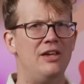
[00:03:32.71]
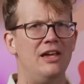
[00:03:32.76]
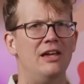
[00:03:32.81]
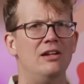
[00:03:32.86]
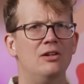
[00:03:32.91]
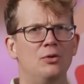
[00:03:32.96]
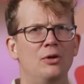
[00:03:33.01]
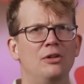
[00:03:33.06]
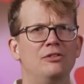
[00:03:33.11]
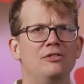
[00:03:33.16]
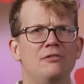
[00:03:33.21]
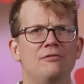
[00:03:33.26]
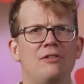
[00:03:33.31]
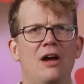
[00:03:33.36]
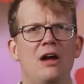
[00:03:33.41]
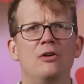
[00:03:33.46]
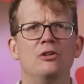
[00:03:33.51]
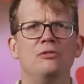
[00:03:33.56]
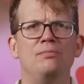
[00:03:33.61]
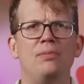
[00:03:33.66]
the increase in
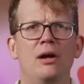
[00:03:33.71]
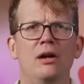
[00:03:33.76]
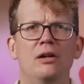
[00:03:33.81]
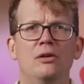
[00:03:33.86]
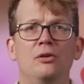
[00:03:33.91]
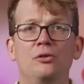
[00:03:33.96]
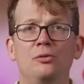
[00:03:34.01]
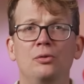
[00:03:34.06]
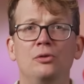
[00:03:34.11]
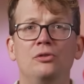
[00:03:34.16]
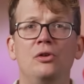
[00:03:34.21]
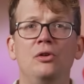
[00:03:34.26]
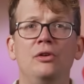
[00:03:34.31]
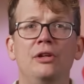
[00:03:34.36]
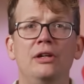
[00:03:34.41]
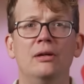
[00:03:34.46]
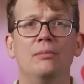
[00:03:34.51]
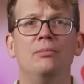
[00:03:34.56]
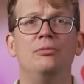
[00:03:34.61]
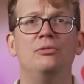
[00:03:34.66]
virus particles was
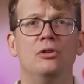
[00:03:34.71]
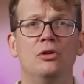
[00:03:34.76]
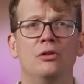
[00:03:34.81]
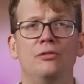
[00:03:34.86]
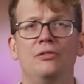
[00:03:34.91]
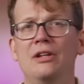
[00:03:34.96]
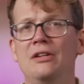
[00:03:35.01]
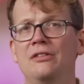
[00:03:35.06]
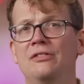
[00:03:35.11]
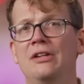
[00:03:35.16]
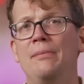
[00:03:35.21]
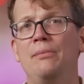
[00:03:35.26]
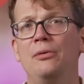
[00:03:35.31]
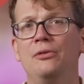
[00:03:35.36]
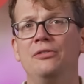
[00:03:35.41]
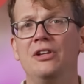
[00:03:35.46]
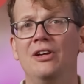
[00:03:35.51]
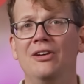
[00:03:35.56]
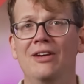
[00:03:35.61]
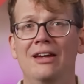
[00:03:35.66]
only observed in
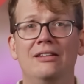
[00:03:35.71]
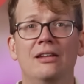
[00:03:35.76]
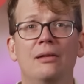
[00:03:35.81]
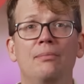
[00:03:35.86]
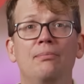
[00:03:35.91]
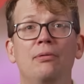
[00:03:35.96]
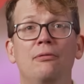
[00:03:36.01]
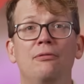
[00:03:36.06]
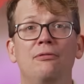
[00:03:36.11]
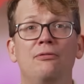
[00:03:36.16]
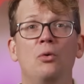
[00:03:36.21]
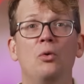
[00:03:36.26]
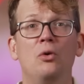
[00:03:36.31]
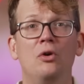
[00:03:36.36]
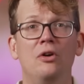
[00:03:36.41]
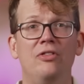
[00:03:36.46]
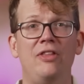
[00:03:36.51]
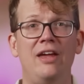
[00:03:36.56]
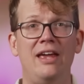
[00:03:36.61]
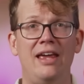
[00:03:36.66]
samples collected
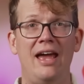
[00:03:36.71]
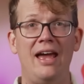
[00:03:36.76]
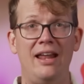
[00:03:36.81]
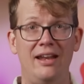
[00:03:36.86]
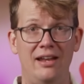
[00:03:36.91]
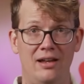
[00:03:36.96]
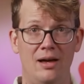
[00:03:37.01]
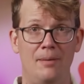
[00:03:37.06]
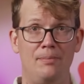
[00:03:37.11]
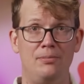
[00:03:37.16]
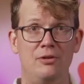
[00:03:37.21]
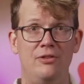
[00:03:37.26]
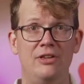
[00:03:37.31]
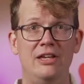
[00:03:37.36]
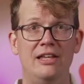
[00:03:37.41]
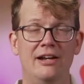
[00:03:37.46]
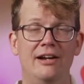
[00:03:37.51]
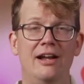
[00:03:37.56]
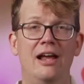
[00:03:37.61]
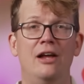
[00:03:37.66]
before they headed up to
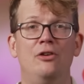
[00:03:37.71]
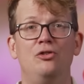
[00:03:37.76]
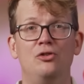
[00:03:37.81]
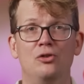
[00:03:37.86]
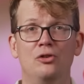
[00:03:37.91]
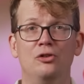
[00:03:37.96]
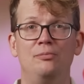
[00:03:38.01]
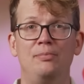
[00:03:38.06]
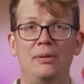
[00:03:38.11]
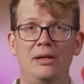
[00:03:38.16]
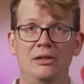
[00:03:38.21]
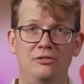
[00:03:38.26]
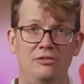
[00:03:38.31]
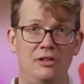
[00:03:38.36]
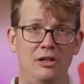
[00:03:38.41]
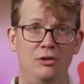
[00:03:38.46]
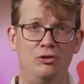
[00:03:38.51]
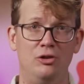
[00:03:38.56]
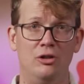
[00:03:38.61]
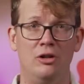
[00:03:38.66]
the International Space
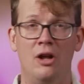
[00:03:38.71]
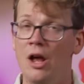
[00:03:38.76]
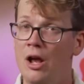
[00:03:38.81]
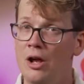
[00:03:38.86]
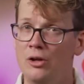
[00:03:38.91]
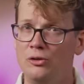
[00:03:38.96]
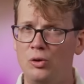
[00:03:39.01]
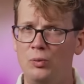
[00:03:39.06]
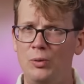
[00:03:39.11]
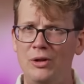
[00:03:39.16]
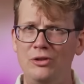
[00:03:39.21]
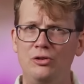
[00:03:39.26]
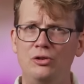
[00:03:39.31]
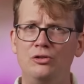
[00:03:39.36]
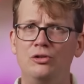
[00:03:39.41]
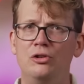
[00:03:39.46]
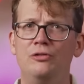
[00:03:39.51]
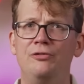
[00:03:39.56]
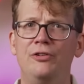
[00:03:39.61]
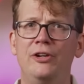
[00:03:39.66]
Station, so
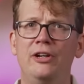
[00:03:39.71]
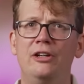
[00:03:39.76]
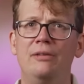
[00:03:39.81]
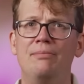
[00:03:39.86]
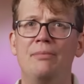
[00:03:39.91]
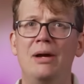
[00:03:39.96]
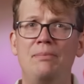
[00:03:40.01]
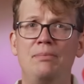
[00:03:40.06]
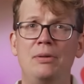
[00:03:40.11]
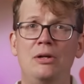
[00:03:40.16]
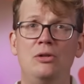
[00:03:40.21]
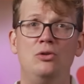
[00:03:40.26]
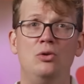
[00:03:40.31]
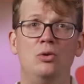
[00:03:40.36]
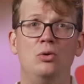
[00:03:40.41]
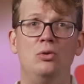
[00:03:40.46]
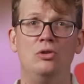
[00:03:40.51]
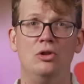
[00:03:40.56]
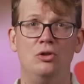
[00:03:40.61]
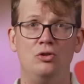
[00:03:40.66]
researchers figured it might be
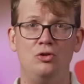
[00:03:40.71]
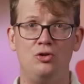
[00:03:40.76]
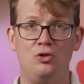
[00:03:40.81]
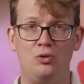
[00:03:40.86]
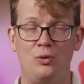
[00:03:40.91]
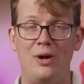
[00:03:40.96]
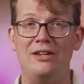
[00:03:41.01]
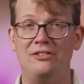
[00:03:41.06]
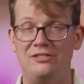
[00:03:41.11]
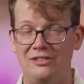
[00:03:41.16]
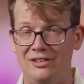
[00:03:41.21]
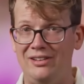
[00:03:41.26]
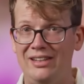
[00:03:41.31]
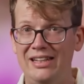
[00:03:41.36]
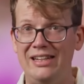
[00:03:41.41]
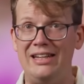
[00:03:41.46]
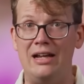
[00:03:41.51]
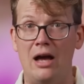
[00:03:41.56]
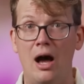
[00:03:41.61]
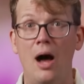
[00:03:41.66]
due to stress
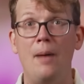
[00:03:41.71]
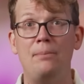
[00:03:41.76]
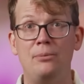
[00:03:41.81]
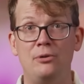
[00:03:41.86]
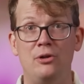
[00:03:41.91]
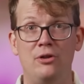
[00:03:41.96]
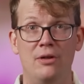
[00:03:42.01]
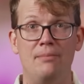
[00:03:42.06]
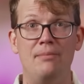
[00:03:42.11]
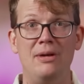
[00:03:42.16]
leading up to the